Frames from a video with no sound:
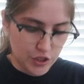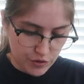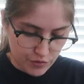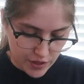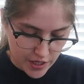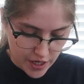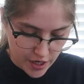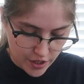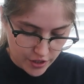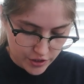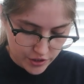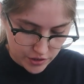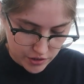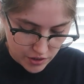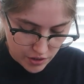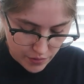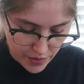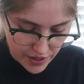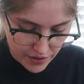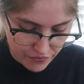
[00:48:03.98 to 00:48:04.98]
do here.
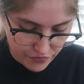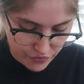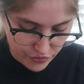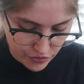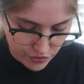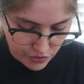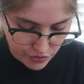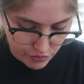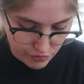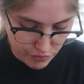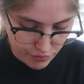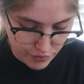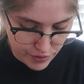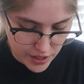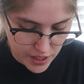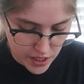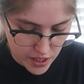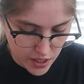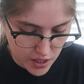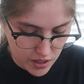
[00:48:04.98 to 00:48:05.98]
So we have
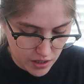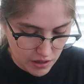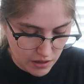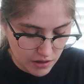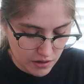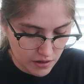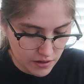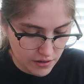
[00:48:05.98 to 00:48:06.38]
three.